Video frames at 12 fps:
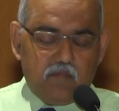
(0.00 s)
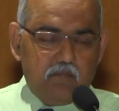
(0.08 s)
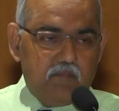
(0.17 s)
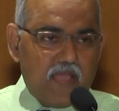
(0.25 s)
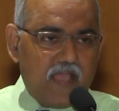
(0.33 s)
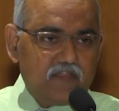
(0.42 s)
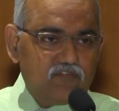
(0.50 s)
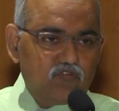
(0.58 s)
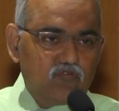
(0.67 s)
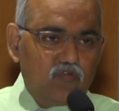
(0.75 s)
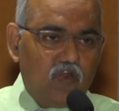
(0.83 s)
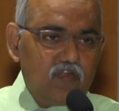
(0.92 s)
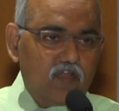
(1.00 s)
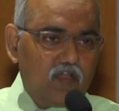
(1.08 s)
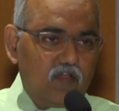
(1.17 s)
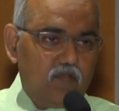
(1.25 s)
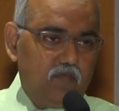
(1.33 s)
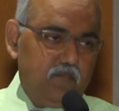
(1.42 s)
bank should not
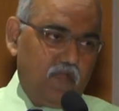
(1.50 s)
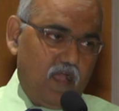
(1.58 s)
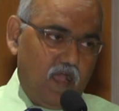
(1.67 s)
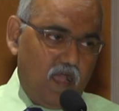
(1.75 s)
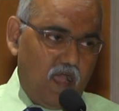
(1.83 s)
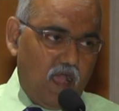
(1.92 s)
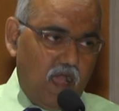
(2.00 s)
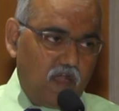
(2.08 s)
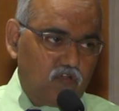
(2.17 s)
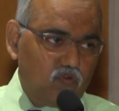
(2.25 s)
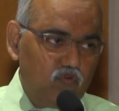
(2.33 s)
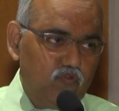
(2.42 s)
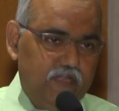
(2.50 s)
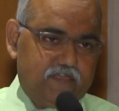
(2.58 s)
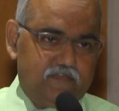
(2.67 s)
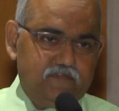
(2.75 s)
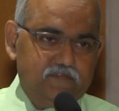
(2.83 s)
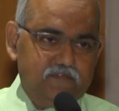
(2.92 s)
accrue it.
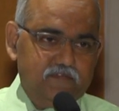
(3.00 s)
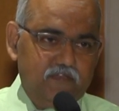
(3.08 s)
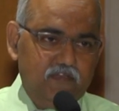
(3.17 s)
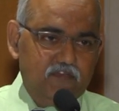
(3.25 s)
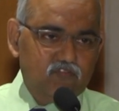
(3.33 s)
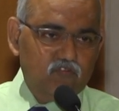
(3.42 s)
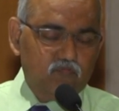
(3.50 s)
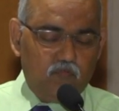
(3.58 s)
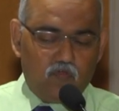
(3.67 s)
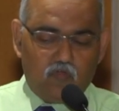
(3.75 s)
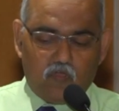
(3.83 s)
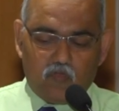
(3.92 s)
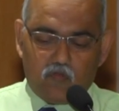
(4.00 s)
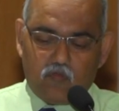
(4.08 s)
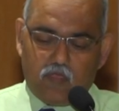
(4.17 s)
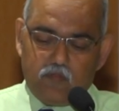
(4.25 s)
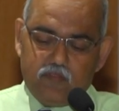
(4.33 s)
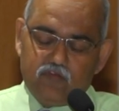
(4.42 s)
It
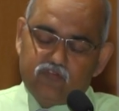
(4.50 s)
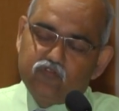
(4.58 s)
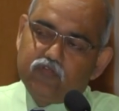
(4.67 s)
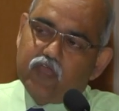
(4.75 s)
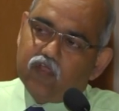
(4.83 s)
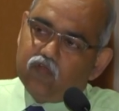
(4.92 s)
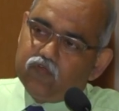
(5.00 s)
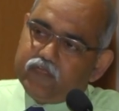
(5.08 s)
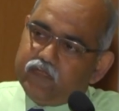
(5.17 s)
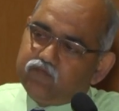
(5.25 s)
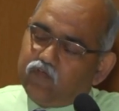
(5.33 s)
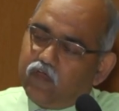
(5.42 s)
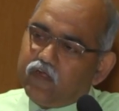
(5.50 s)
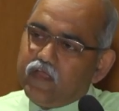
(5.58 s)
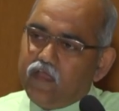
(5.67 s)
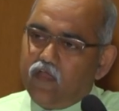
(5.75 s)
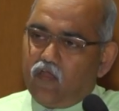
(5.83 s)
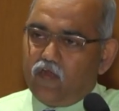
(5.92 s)
should account it for
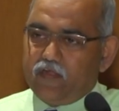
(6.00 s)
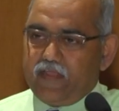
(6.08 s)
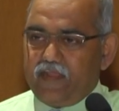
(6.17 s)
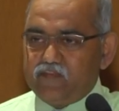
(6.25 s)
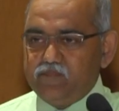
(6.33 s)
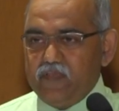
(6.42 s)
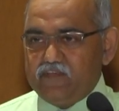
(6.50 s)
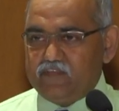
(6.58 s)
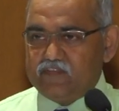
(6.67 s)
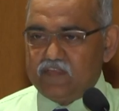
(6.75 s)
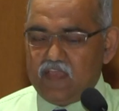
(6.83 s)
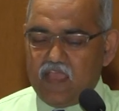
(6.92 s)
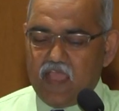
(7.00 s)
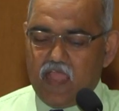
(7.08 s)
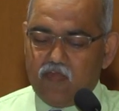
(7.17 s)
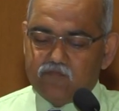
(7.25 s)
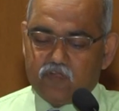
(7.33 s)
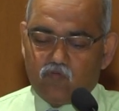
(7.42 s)
on cash basis
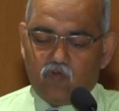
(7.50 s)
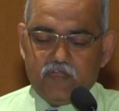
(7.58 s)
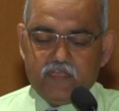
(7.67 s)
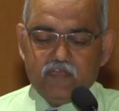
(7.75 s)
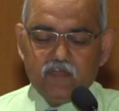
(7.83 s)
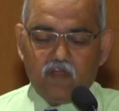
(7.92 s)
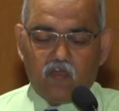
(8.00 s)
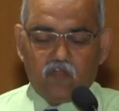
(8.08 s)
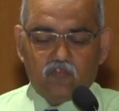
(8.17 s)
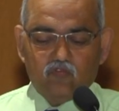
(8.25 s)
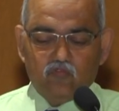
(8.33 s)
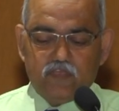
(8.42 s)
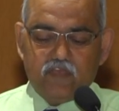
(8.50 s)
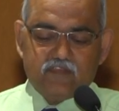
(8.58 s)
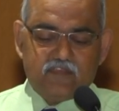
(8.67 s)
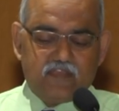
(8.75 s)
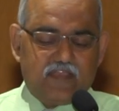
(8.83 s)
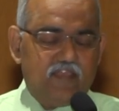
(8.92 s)
after 1 year or 2 years,
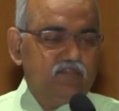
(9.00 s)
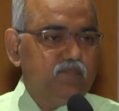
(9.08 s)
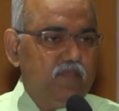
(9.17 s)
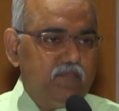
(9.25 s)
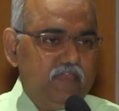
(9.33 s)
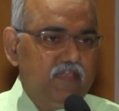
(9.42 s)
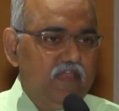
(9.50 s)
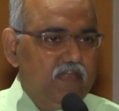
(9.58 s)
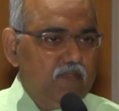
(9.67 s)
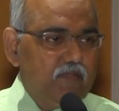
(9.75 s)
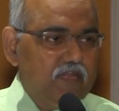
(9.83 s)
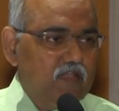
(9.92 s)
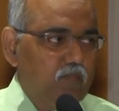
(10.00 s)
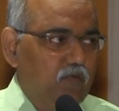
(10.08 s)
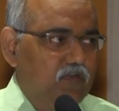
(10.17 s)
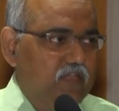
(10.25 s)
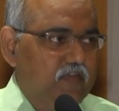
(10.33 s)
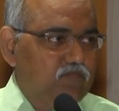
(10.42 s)
as the case may be, depending
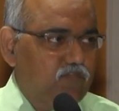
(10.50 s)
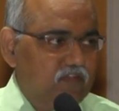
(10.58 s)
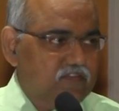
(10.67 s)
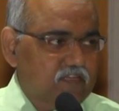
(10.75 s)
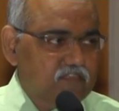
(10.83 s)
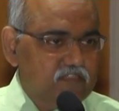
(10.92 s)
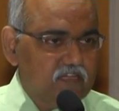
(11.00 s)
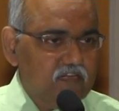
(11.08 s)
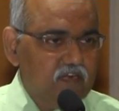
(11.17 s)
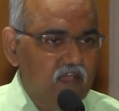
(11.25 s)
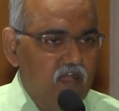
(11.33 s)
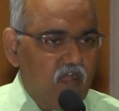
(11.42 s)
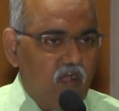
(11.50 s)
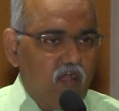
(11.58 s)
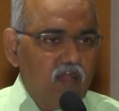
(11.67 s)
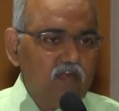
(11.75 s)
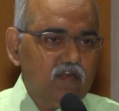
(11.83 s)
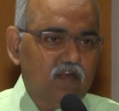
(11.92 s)
upon the infrastructure
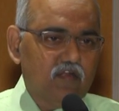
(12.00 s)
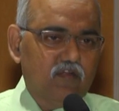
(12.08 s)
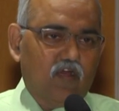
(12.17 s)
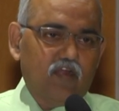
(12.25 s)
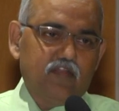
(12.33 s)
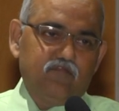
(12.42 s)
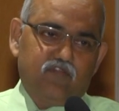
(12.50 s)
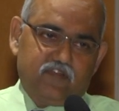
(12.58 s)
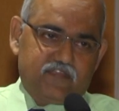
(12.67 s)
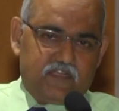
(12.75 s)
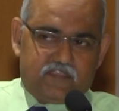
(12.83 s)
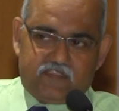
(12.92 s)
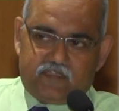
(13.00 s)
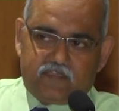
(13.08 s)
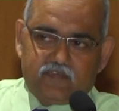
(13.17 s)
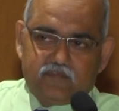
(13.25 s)
or non-infrastructure.